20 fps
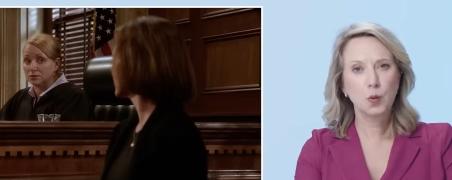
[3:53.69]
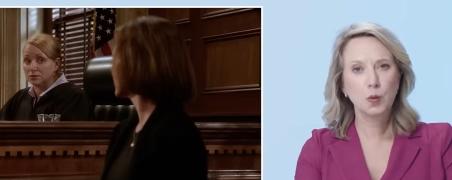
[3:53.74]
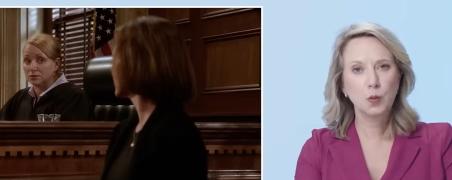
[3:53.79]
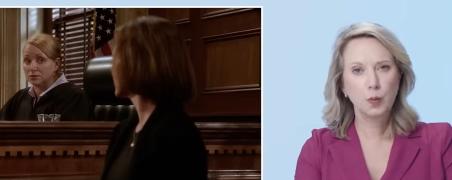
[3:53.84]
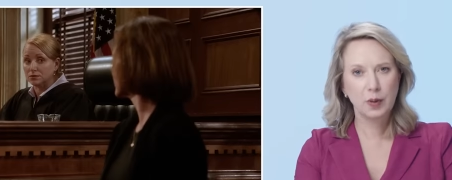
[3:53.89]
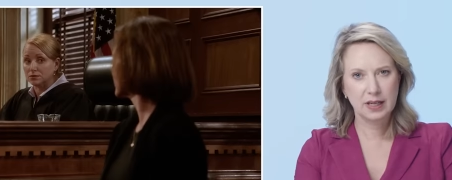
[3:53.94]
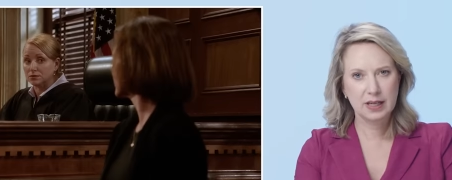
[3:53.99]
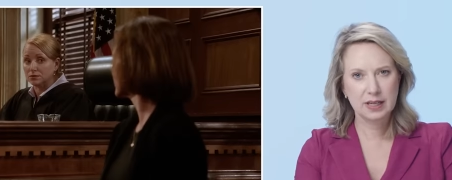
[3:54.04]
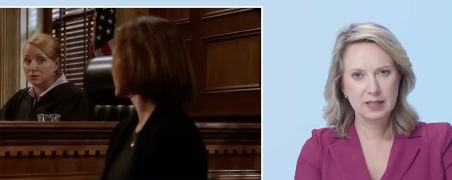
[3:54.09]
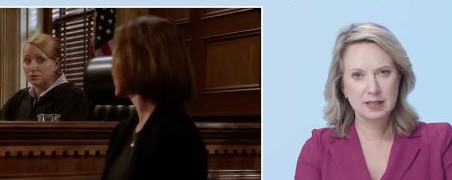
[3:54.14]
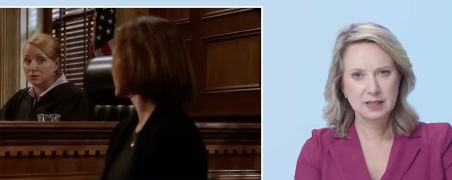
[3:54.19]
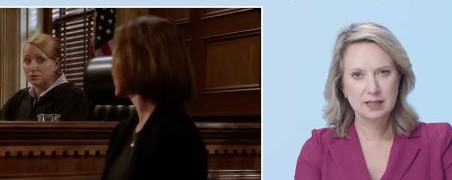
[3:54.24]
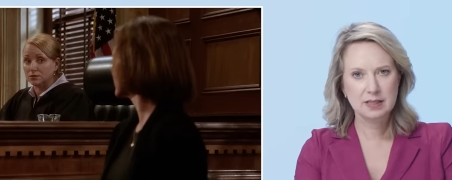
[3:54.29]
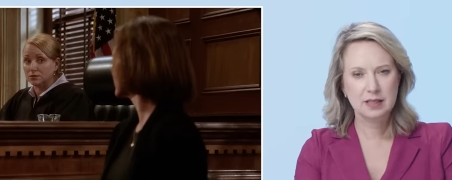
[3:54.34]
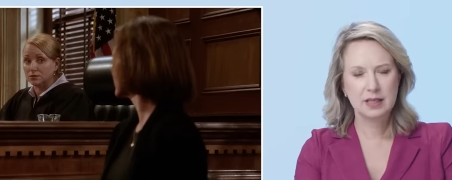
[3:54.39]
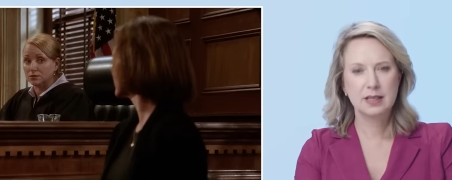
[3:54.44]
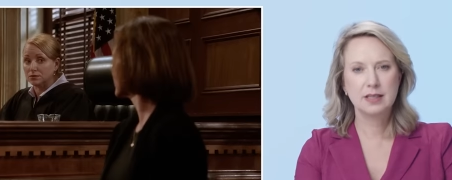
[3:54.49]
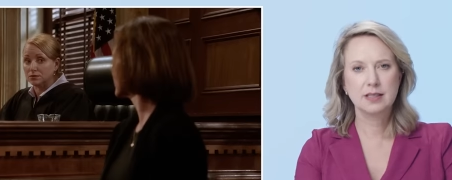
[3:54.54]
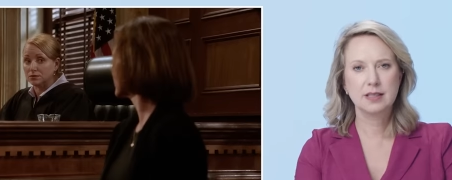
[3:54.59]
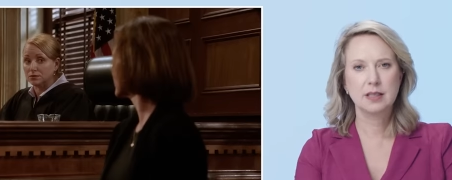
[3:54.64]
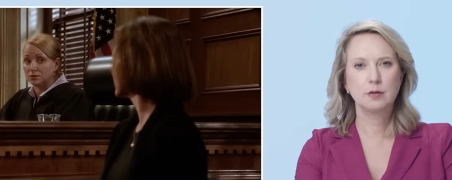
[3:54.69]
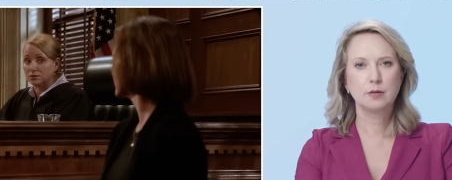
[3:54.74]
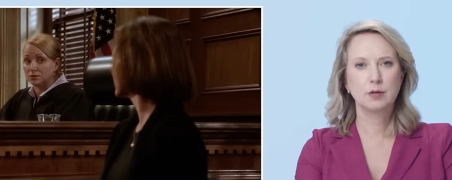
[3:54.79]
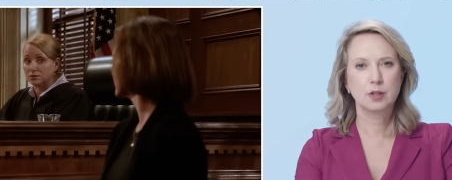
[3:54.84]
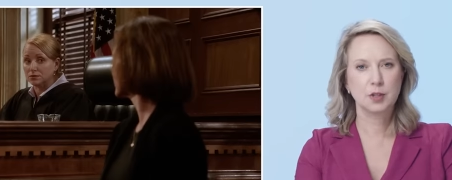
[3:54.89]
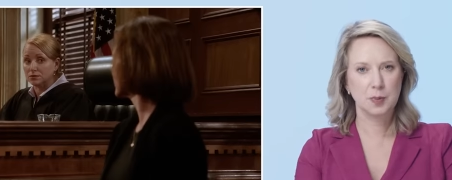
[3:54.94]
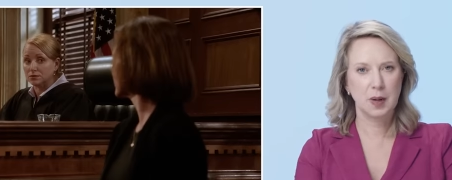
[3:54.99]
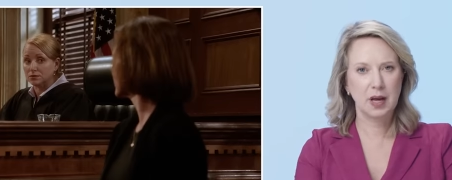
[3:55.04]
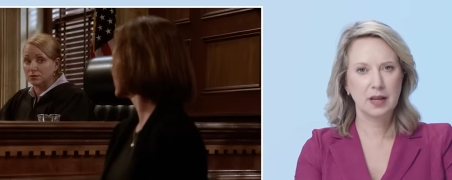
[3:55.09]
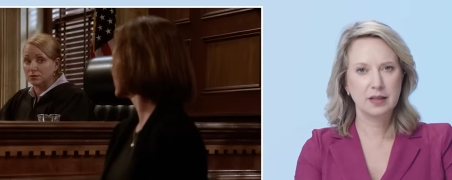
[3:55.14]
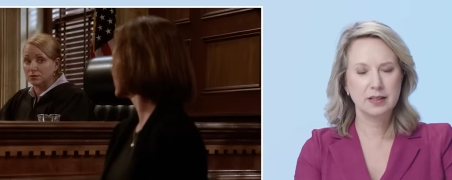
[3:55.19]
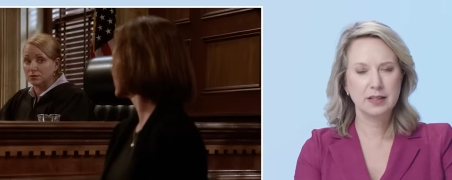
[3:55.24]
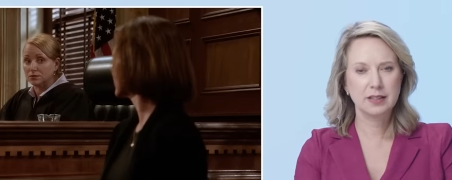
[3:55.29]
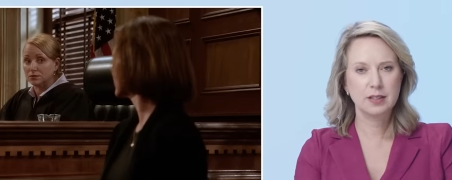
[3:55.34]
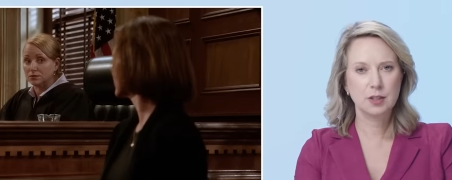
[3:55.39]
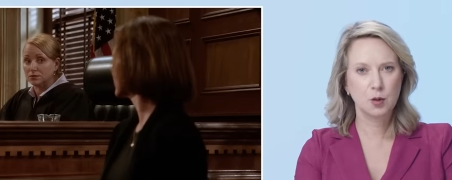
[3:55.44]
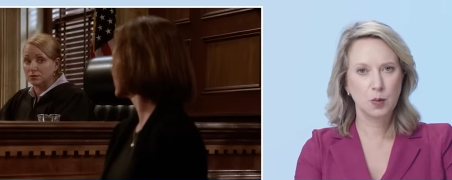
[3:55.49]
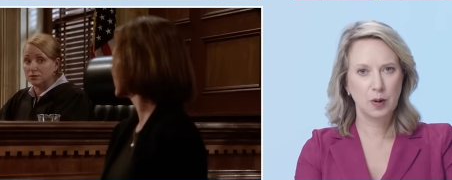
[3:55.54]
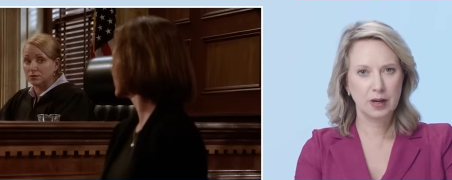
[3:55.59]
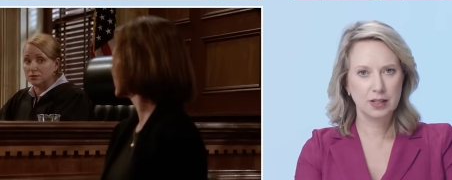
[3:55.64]
Speaker 1: own witness isn't responding
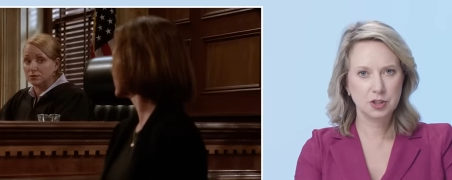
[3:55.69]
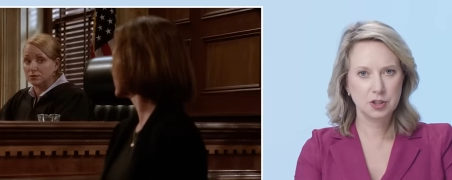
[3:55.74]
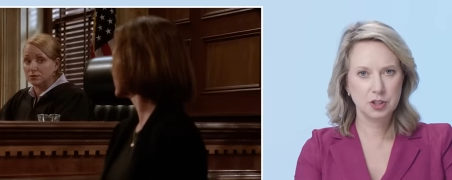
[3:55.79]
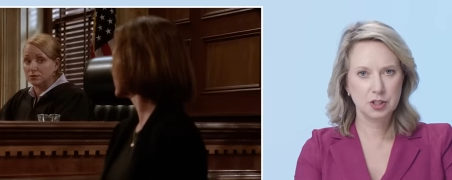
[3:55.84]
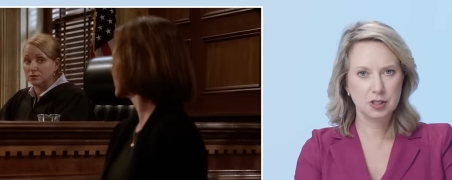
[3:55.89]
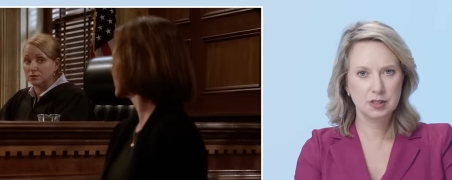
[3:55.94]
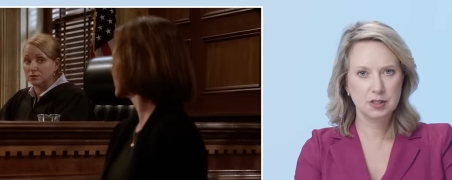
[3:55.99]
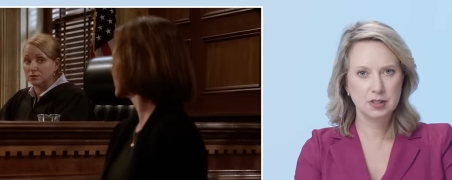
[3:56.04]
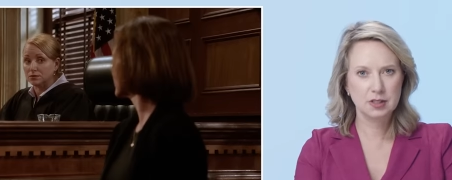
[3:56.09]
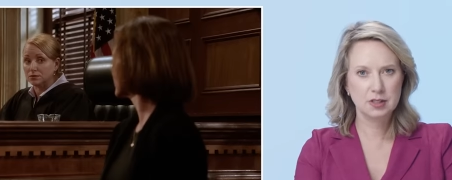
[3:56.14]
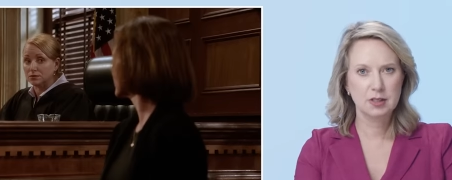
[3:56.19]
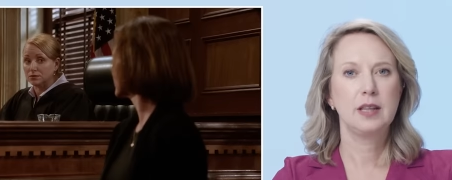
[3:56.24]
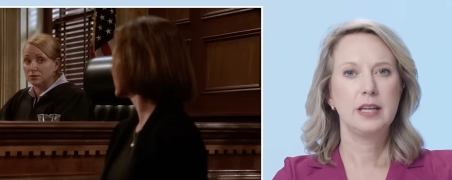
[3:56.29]
to questions,